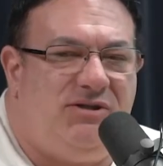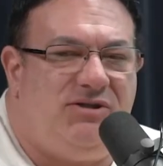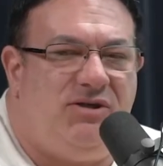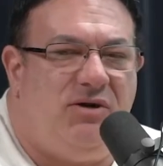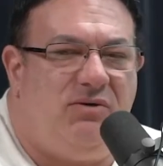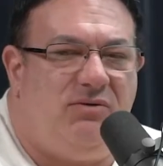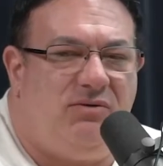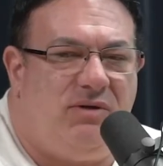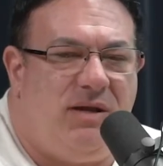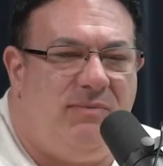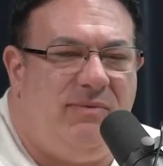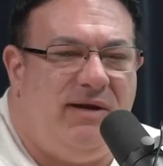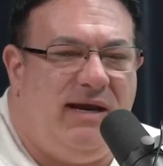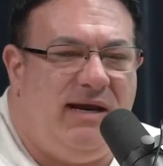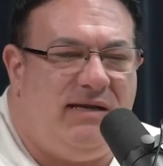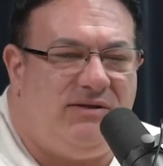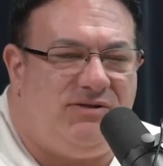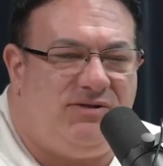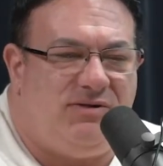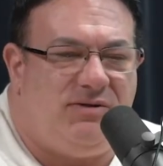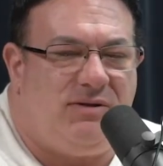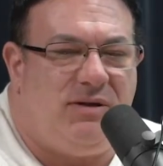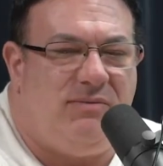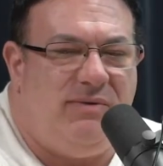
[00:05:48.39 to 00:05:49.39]
So let me
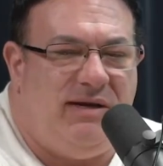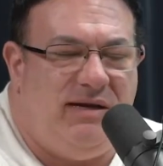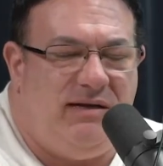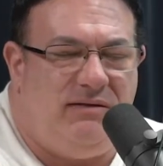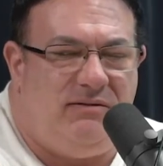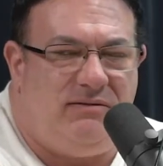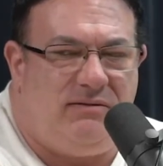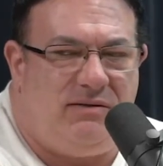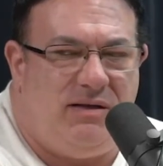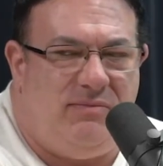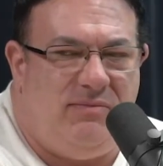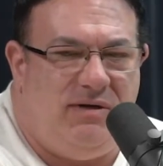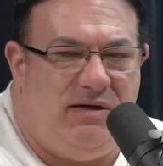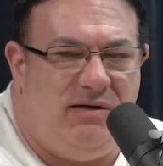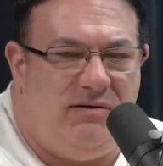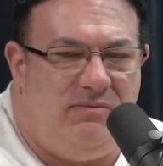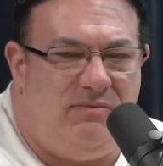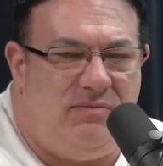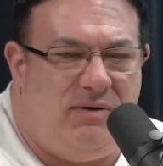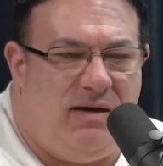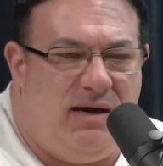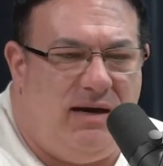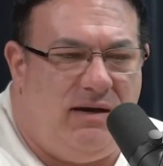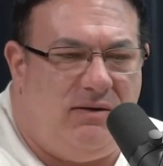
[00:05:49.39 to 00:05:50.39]
answer. Let me let
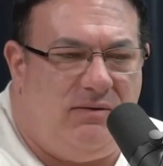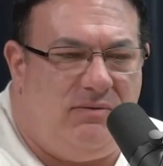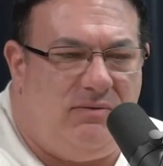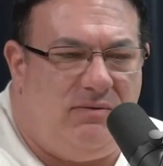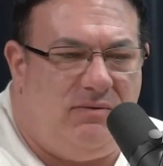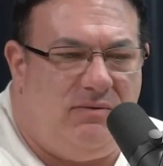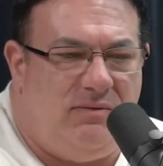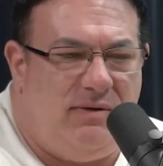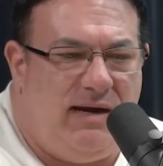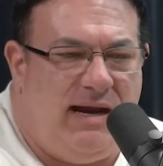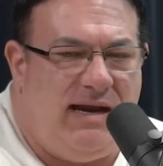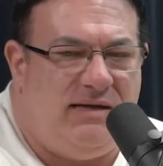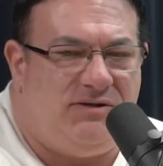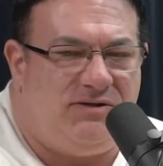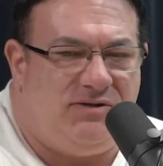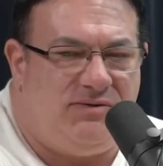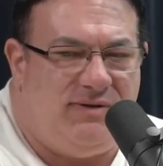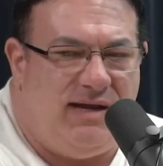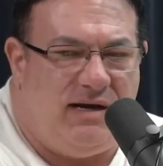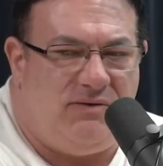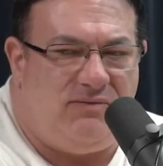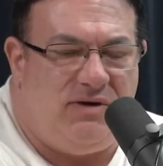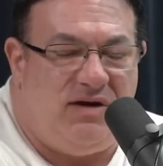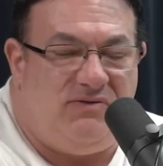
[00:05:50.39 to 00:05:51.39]
me uh, answer
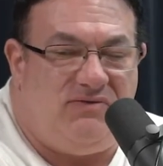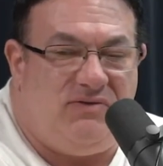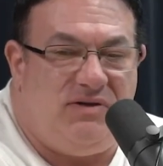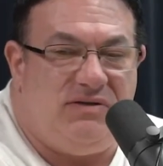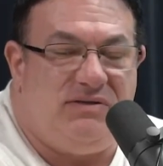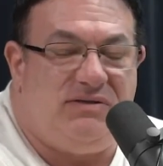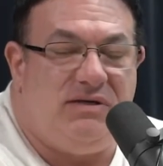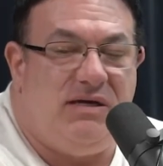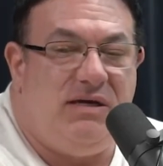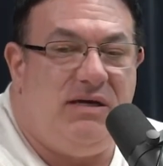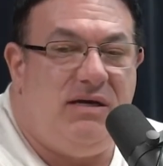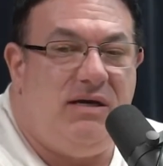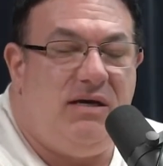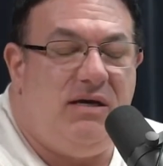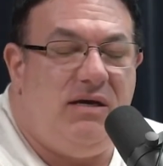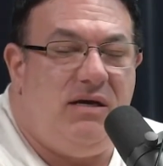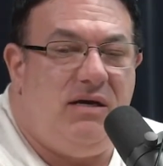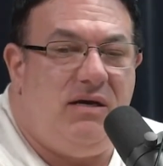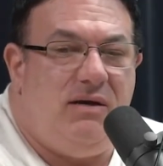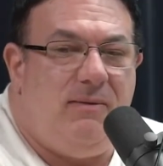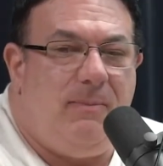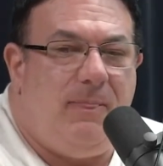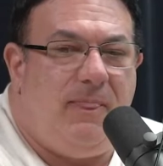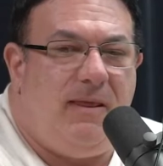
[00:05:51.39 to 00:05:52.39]
that reference.
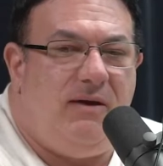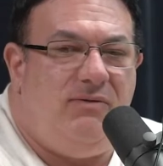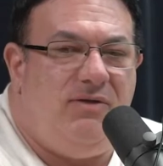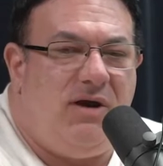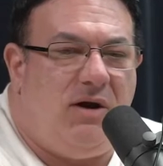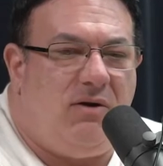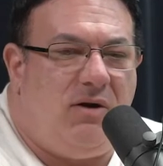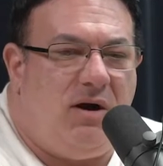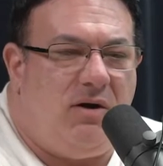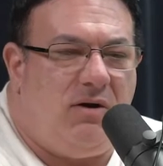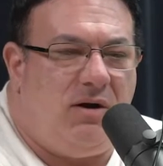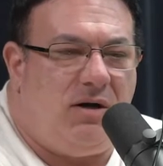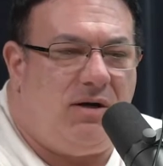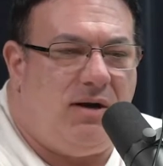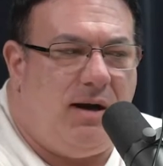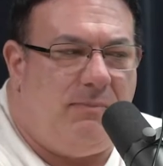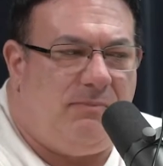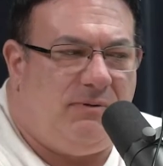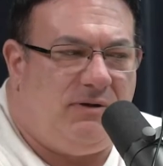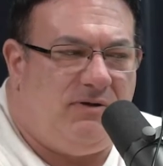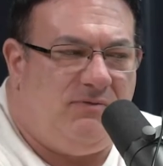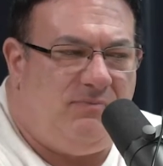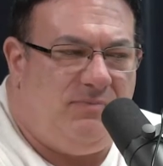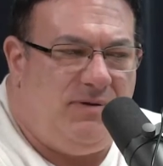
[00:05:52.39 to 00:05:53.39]
There are a
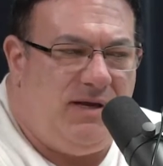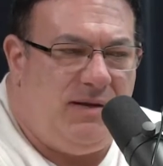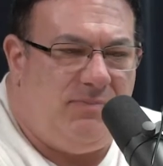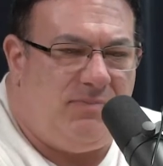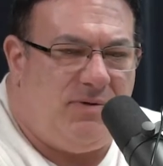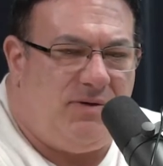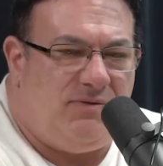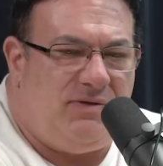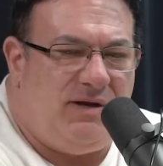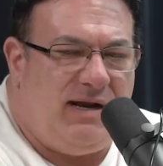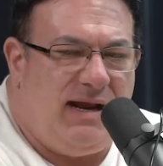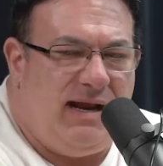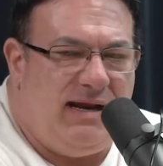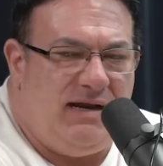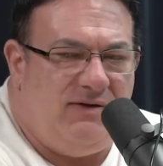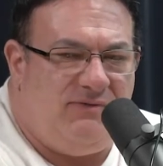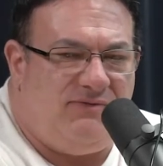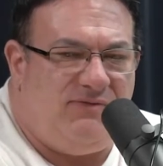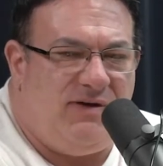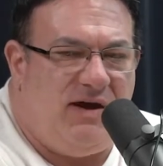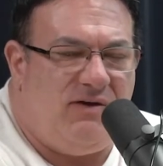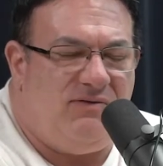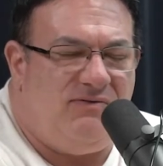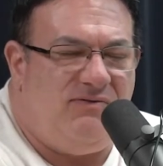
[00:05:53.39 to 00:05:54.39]
couple of people that I have
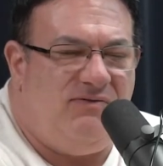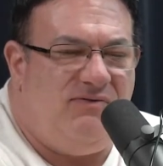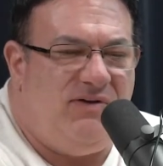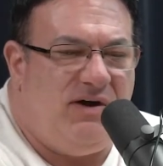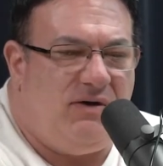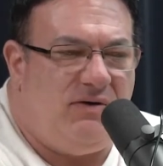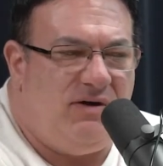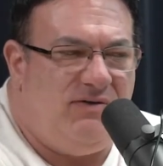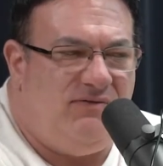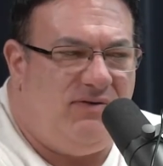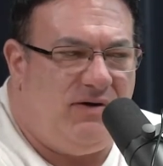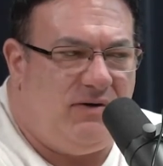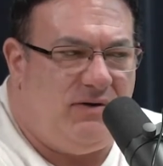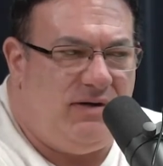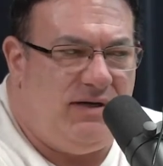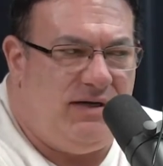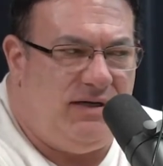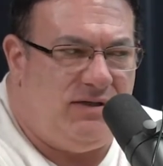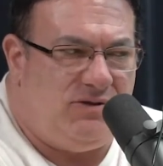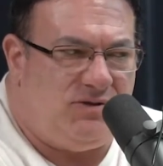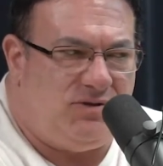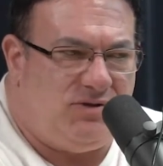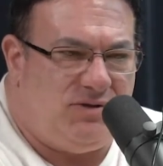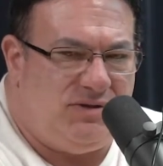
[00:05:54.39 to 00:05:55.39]
found very, very
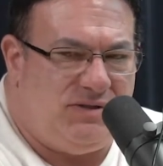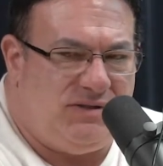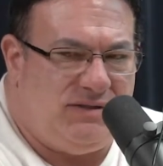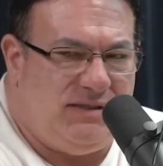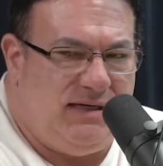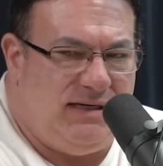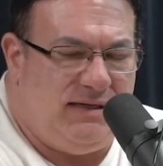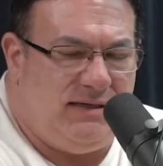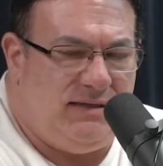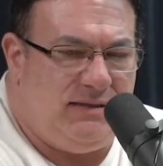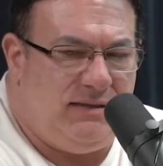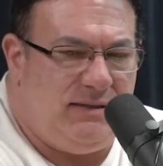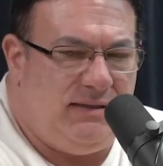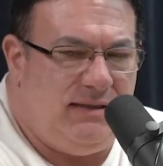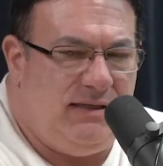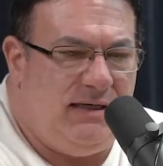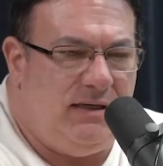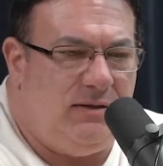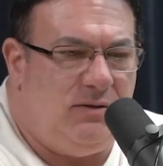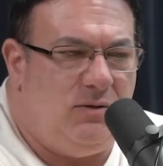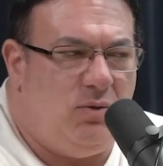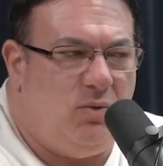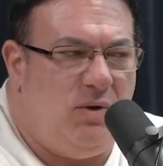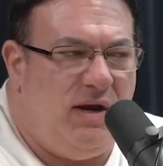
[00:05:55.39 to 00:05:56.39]
interesting
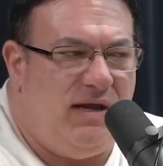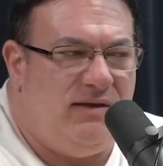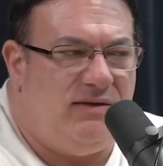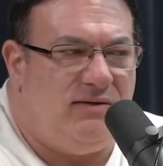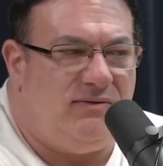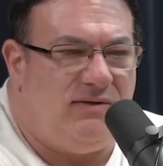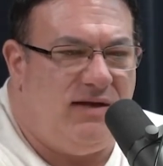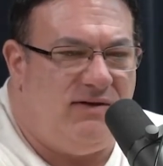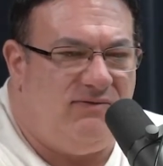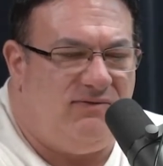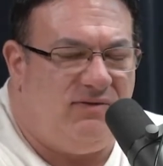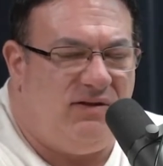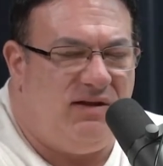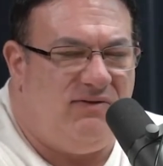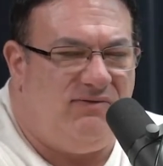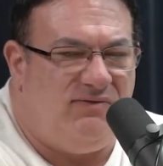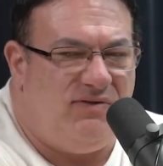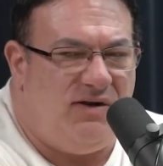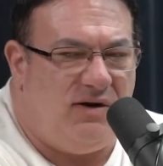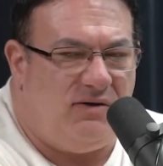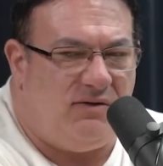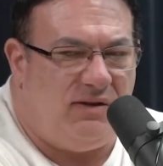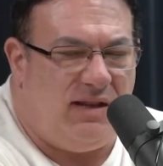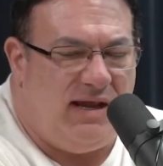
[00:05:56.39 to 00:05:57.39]
in the way that they've
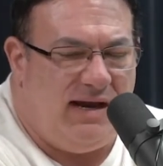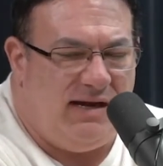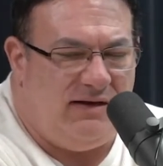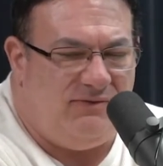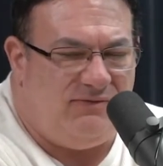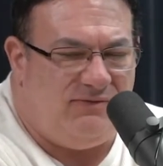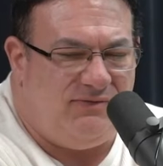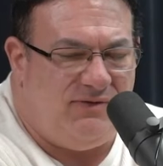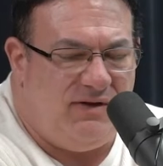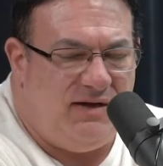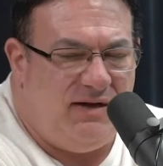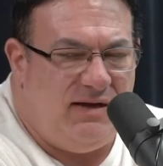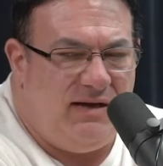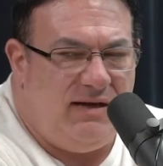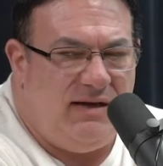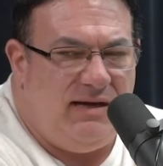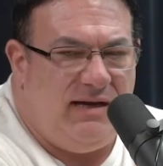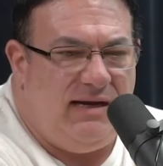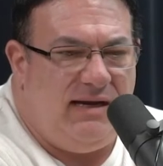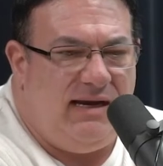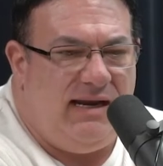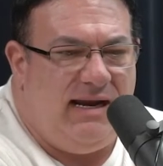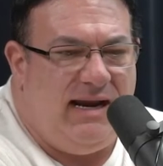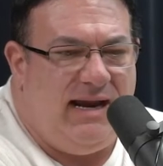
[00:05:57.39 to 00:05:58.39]
lived their life.
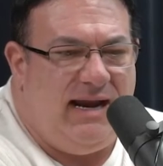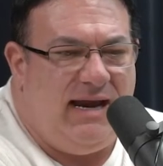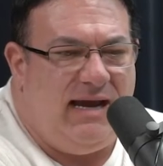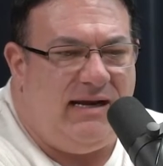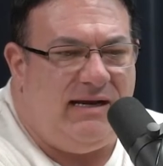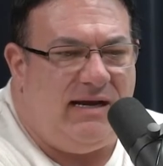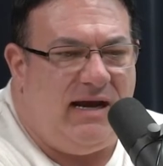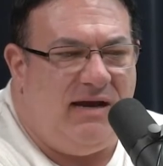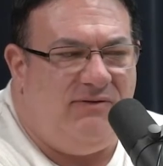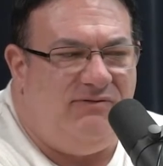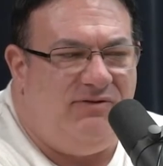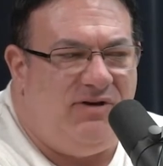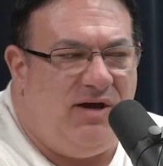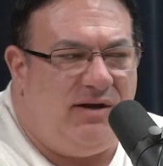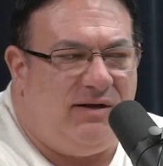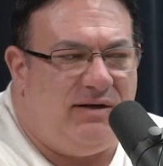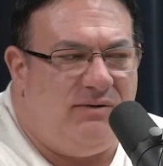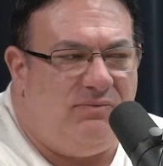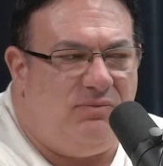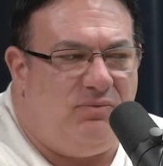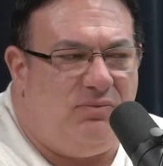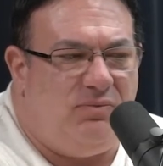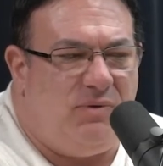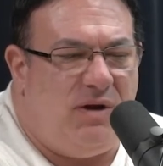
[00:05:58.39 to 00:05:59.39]
And I've done
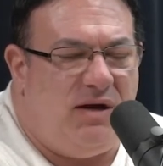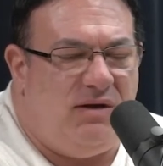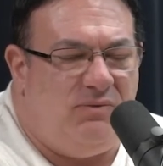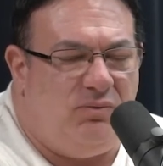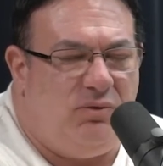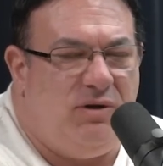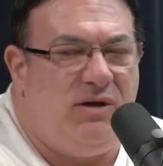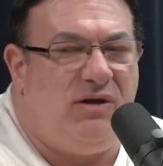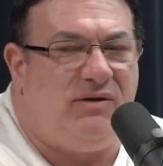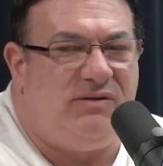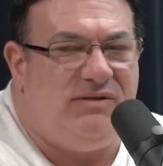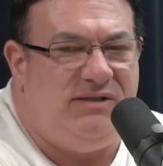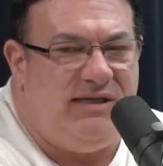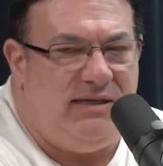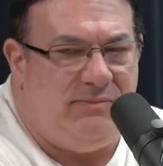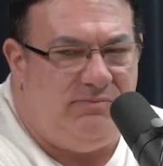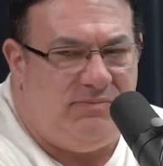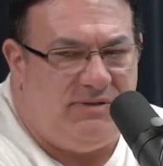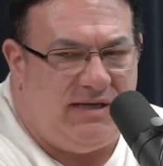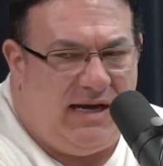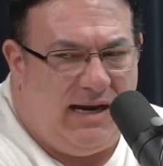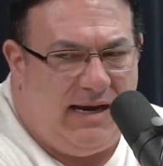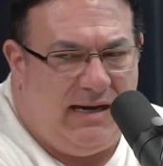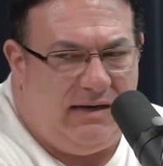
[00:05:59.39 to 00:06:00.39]
a, a real
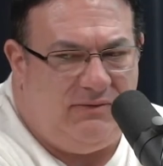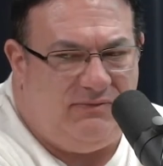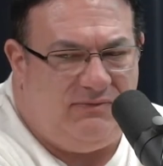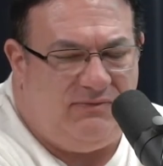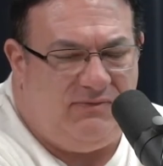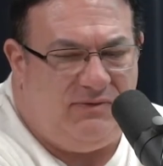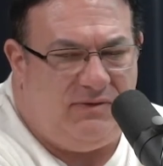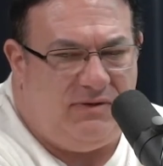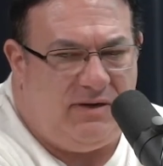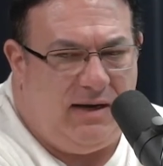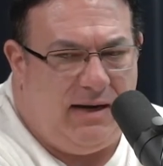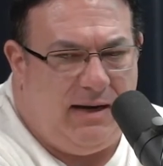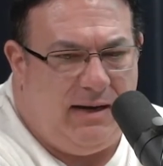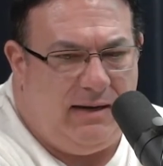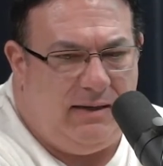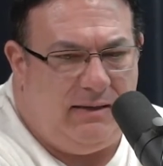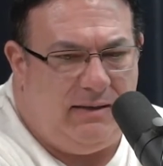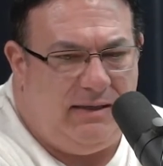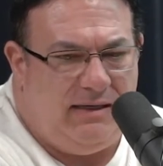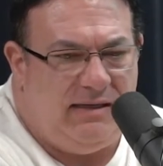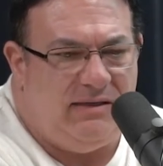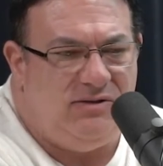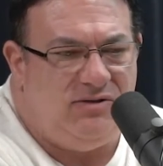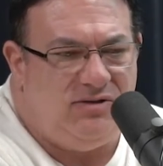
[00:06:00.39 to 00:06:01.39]
deep dive uh,
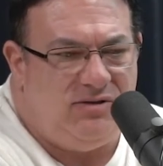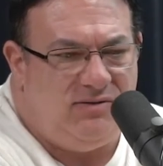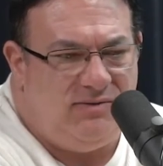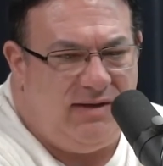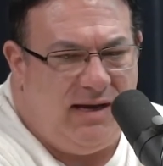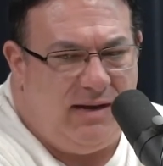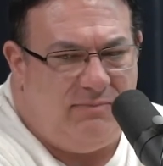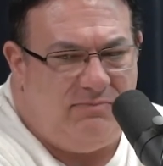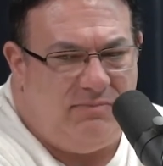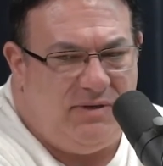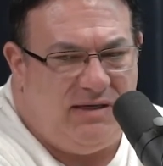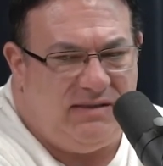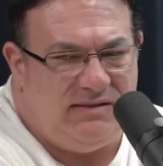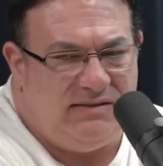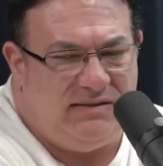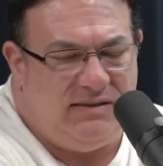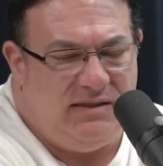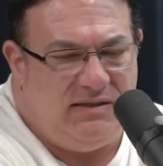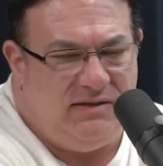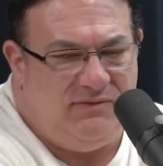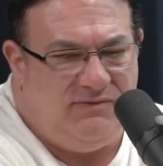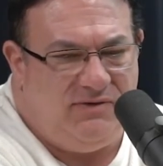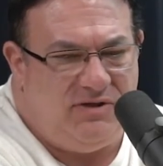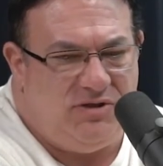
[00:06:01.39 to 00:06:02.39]
into them as an
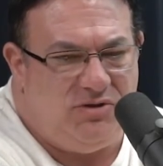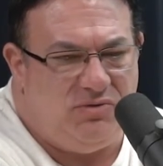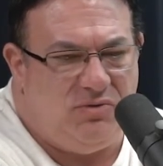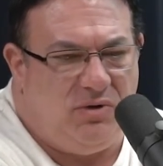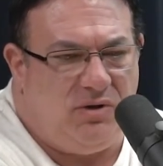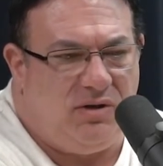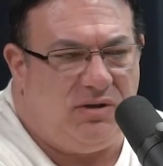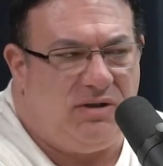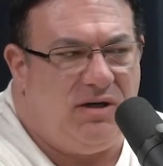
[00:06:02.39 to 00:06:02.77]
individual.